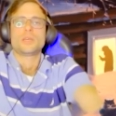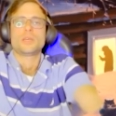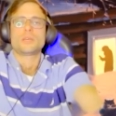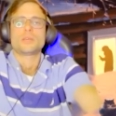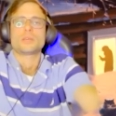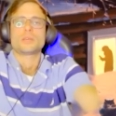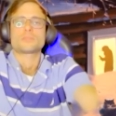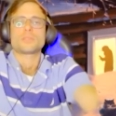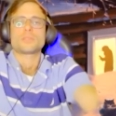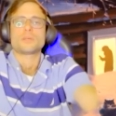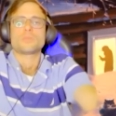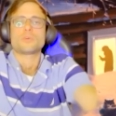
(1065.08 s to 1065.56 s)

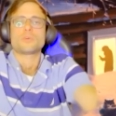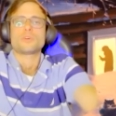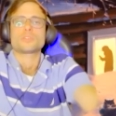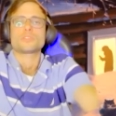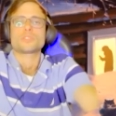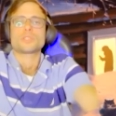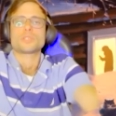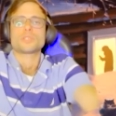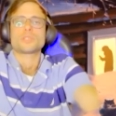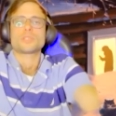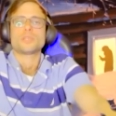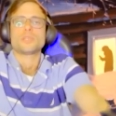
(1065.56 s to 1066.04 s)
The
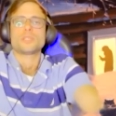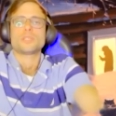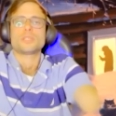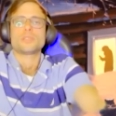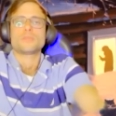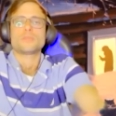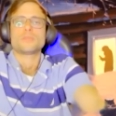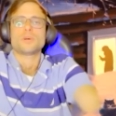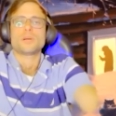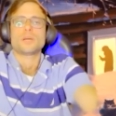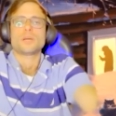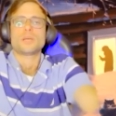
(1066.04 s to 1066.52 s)
project,
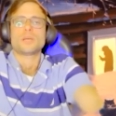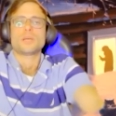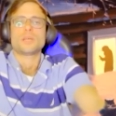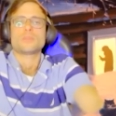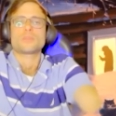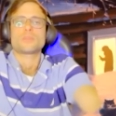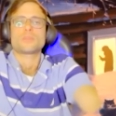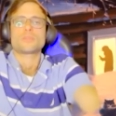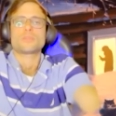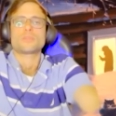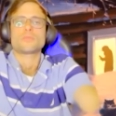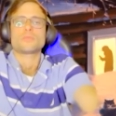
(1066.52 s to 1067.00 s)
headed by
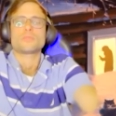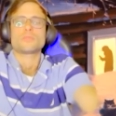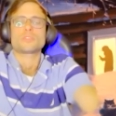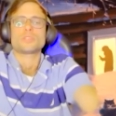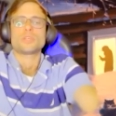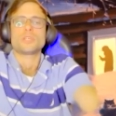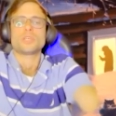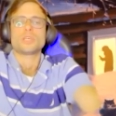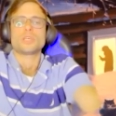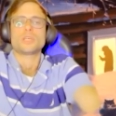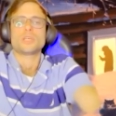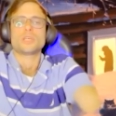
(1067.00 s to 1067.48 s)
Dr.
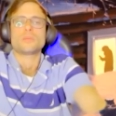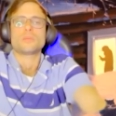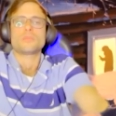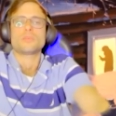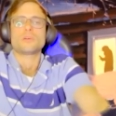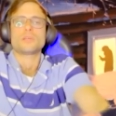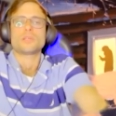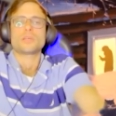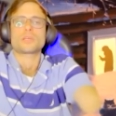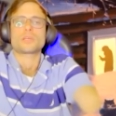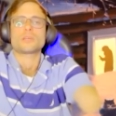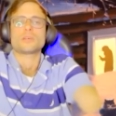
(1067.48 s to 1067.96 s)
Michelle
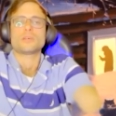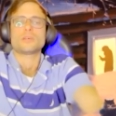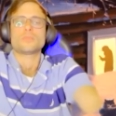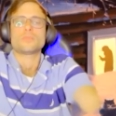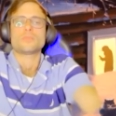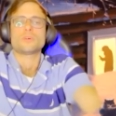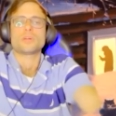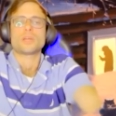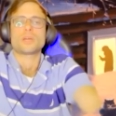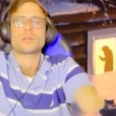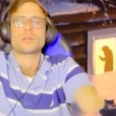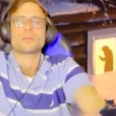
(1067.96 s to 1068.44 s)

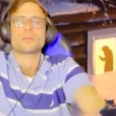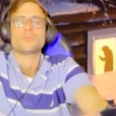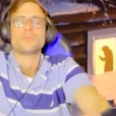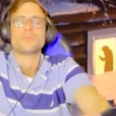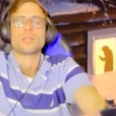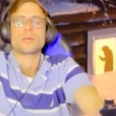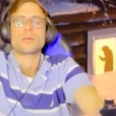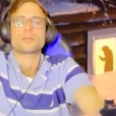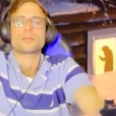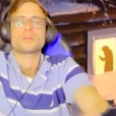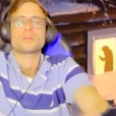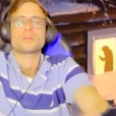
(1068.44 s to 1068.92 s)

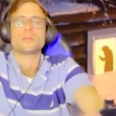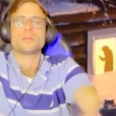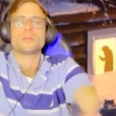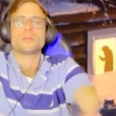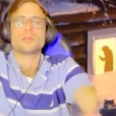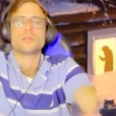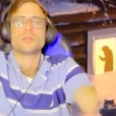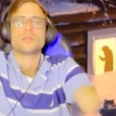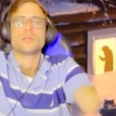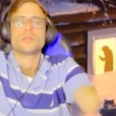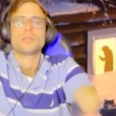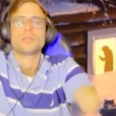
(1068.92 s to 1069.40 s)
Pallak,
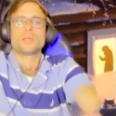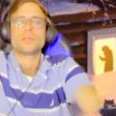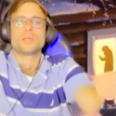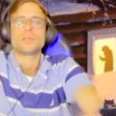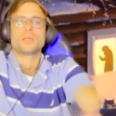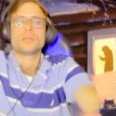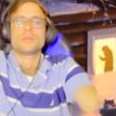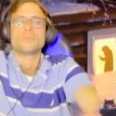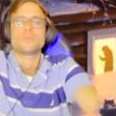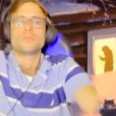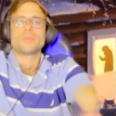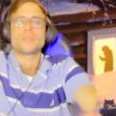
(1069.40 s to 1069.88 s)

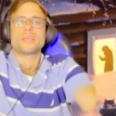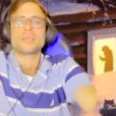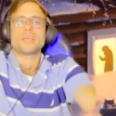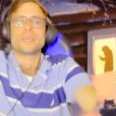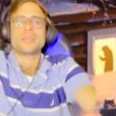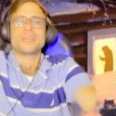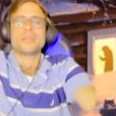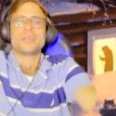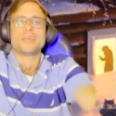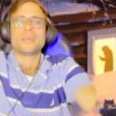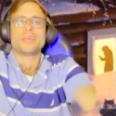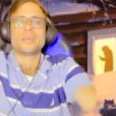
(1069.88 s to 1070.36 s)

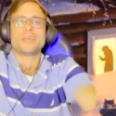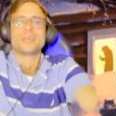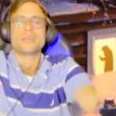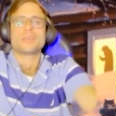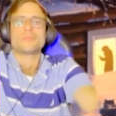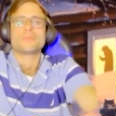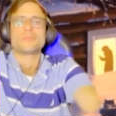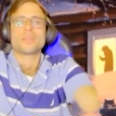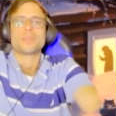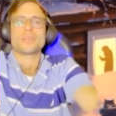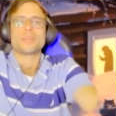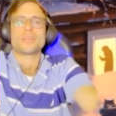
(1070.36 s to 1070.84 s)

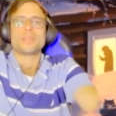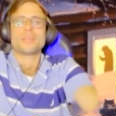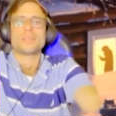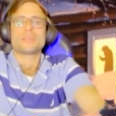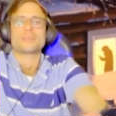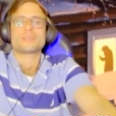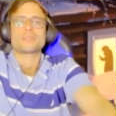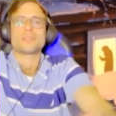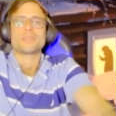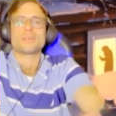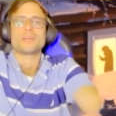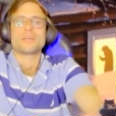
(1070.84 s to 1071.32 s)
began
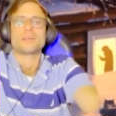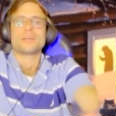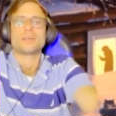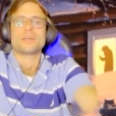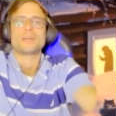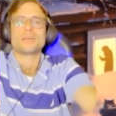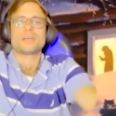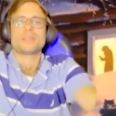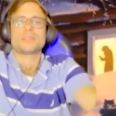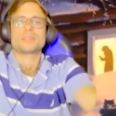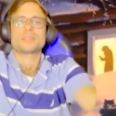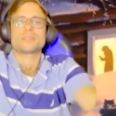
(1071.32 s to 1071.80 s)
as
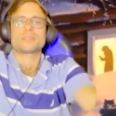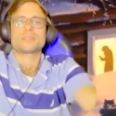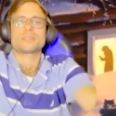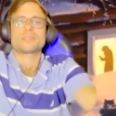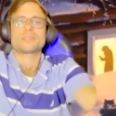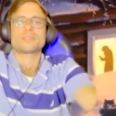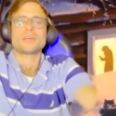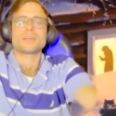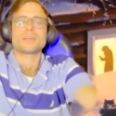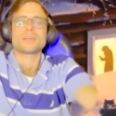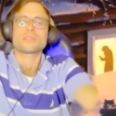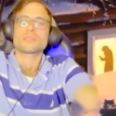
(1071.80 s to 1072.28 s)
a
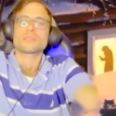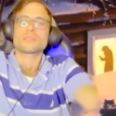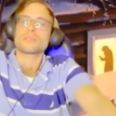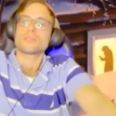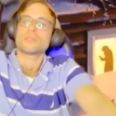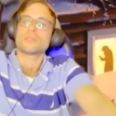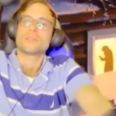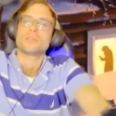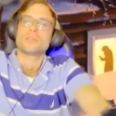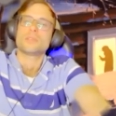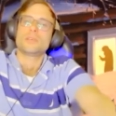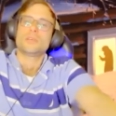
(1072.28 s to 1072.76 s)
start
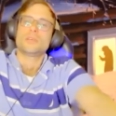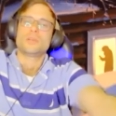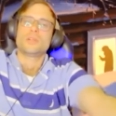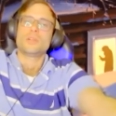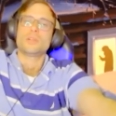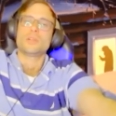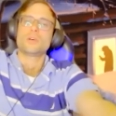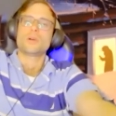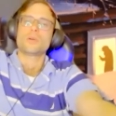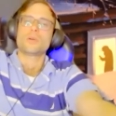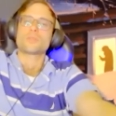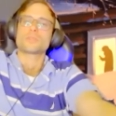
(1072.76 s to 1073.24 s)

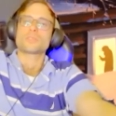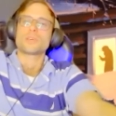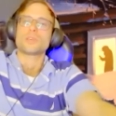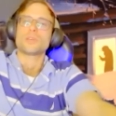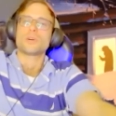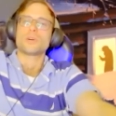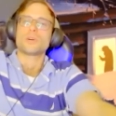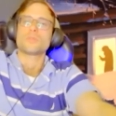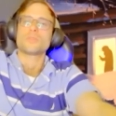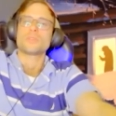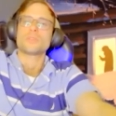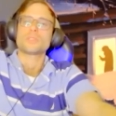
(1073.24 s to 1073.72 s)
of the
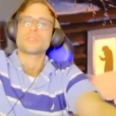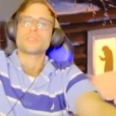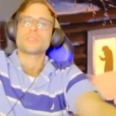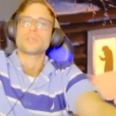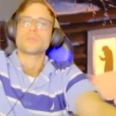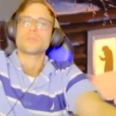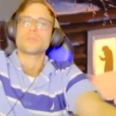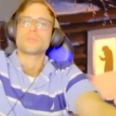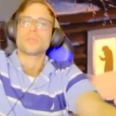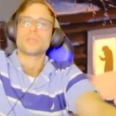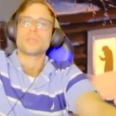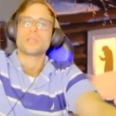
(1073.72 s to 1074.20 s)
law of
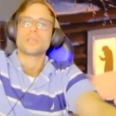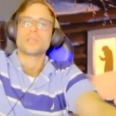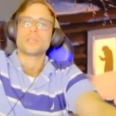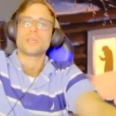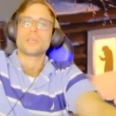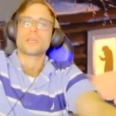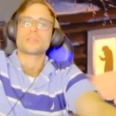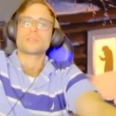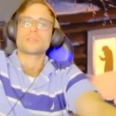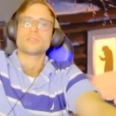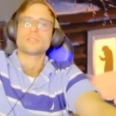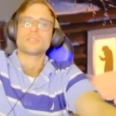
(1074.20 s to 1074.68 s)
when
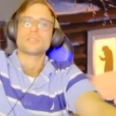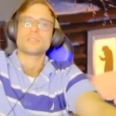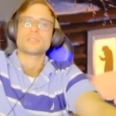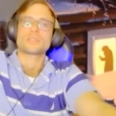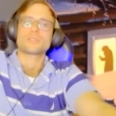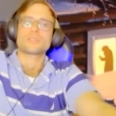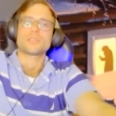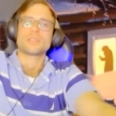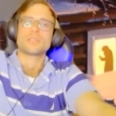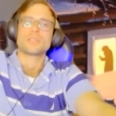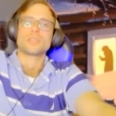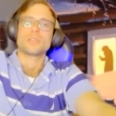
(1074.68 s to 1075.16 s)

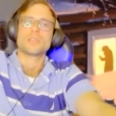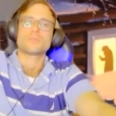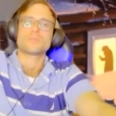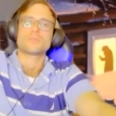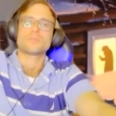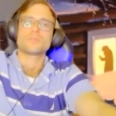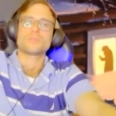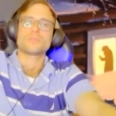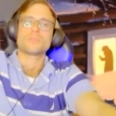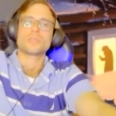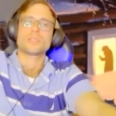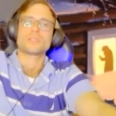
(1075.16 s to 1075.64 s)
residents
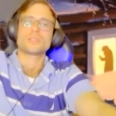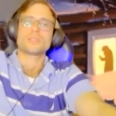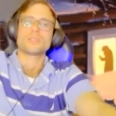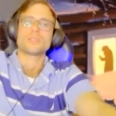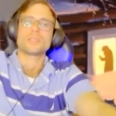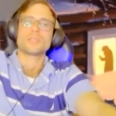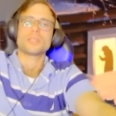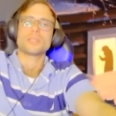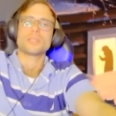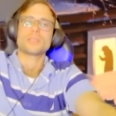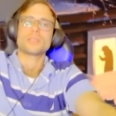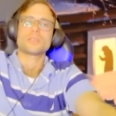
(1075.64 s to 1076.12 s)
who heated
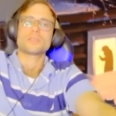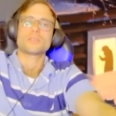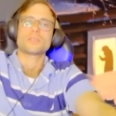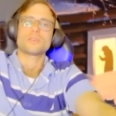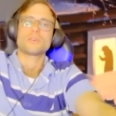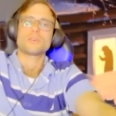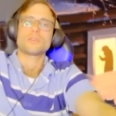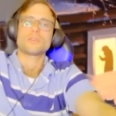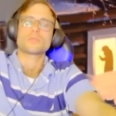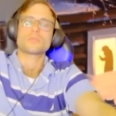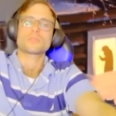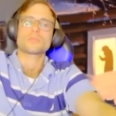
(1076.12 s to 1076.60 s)
the
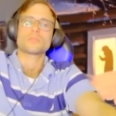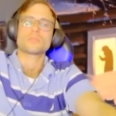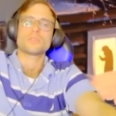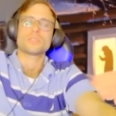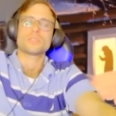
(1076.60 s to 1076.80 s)
homes